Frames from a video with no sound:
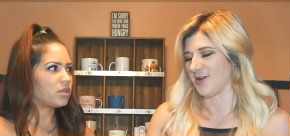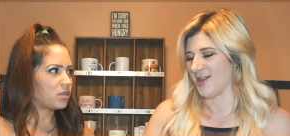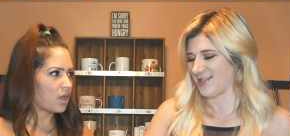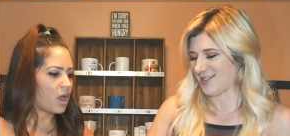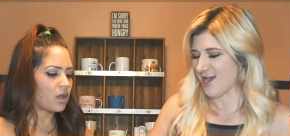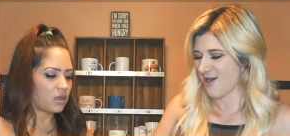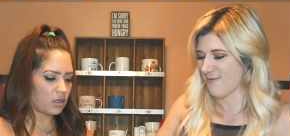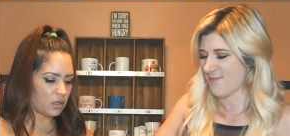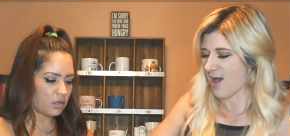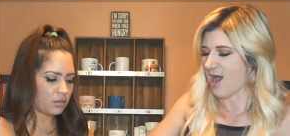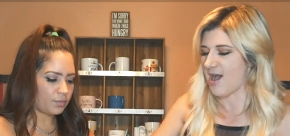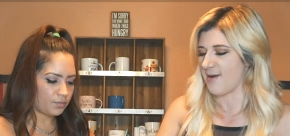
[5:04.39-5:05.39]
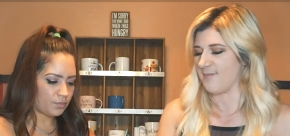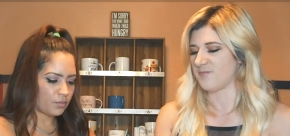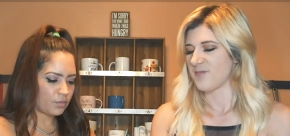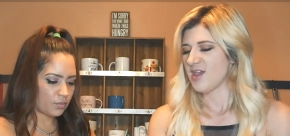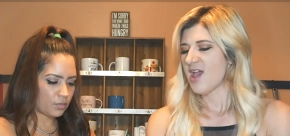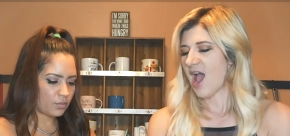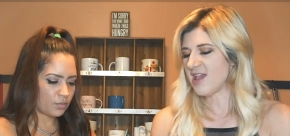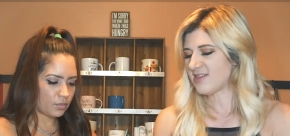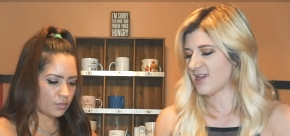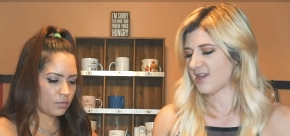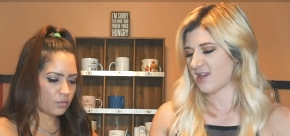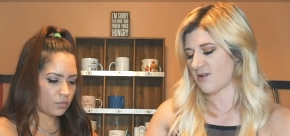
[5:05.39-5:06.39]
Speaker 1: exactly. let's hope. Um, I
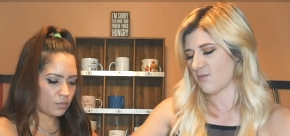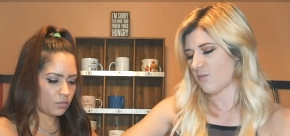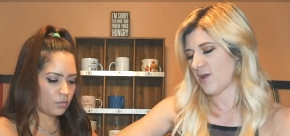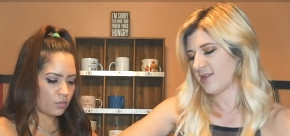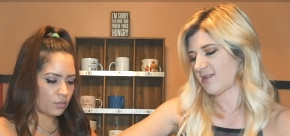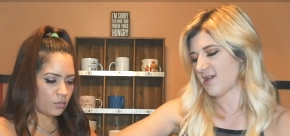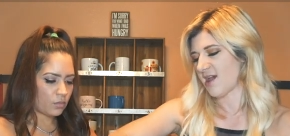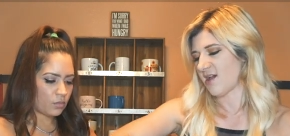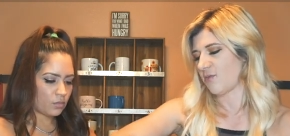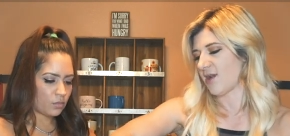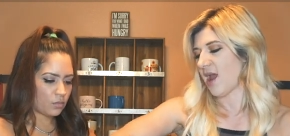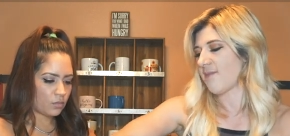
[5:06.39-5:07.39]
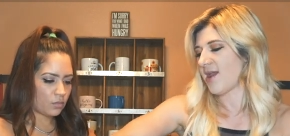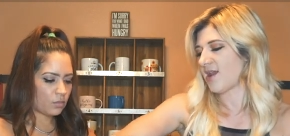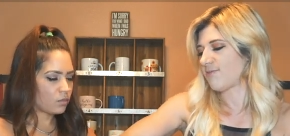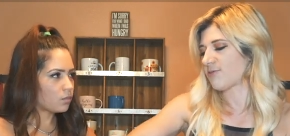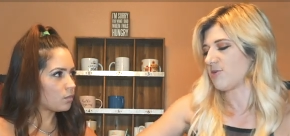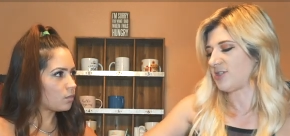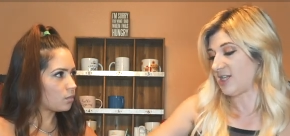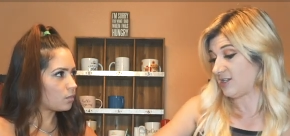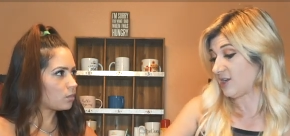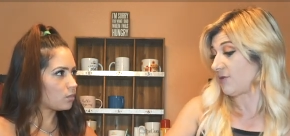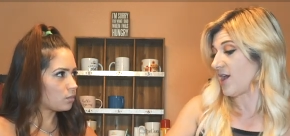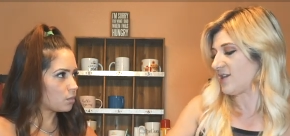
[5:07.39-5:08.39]
think with, uh, when I made
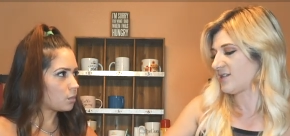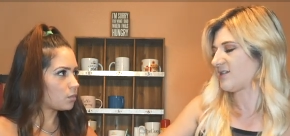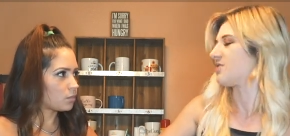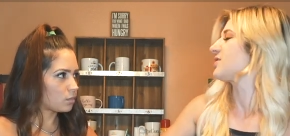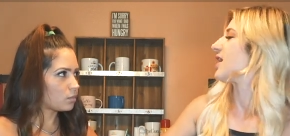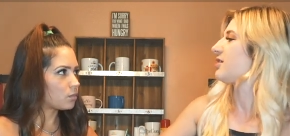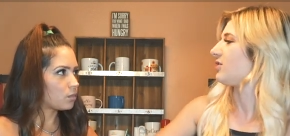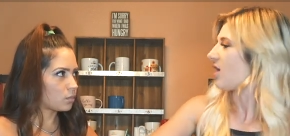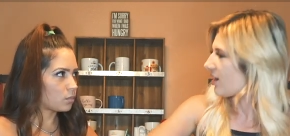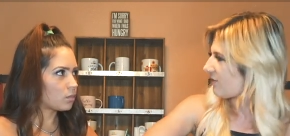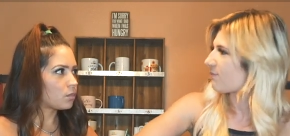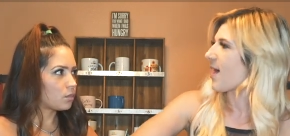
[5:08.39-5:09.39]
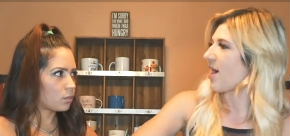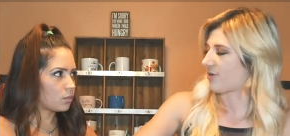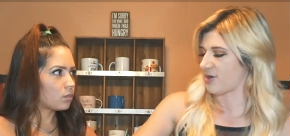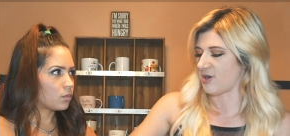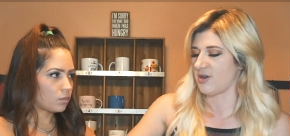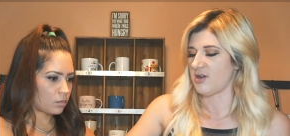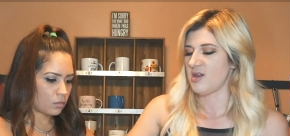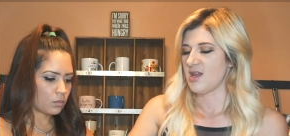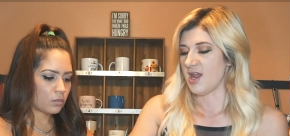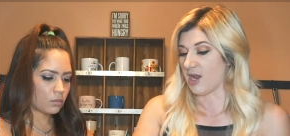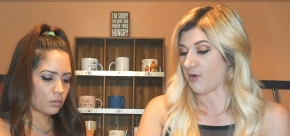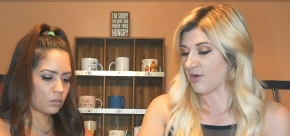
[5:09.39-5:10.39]
protein donuts, those had a lot of powdered
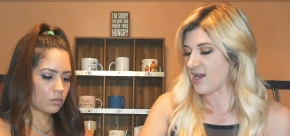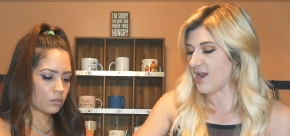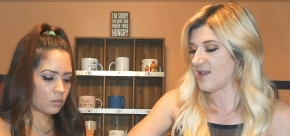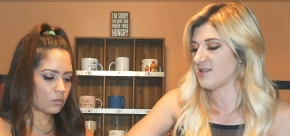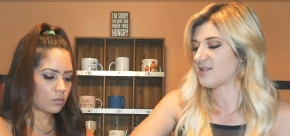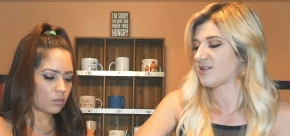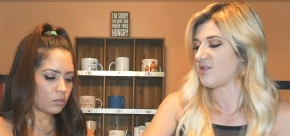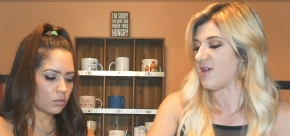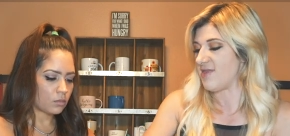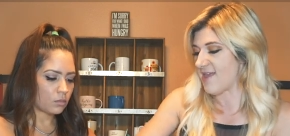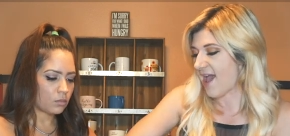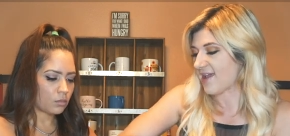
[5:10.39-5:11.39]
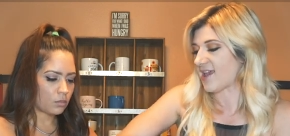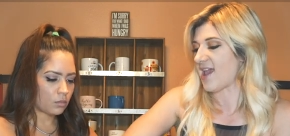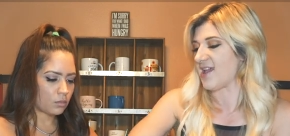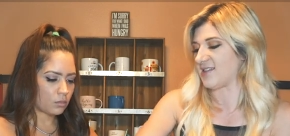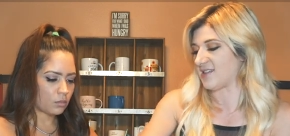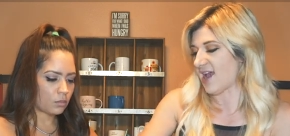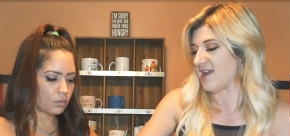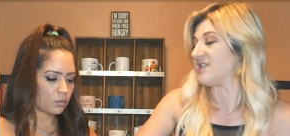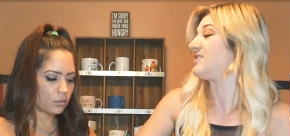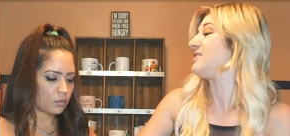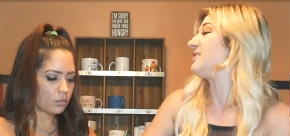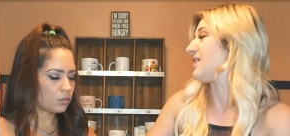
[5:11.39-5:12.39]
ingredients. So mm -hmm. in mm-hmm. that case, I
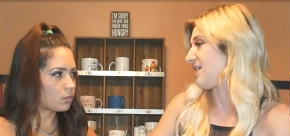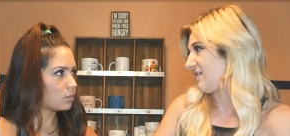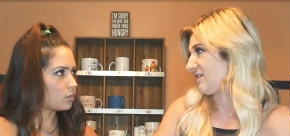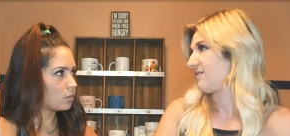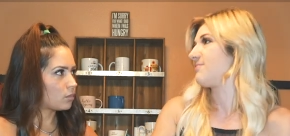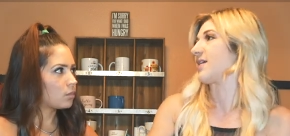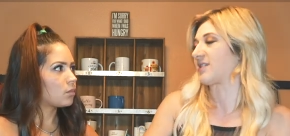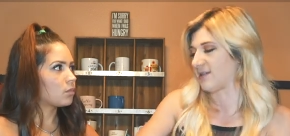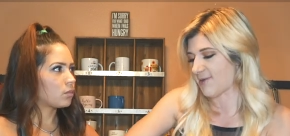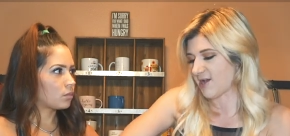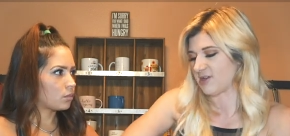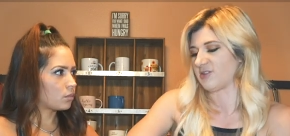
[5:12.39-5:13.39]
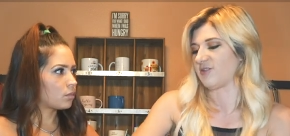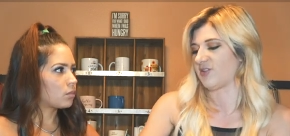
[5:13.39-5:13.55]
did mix the powders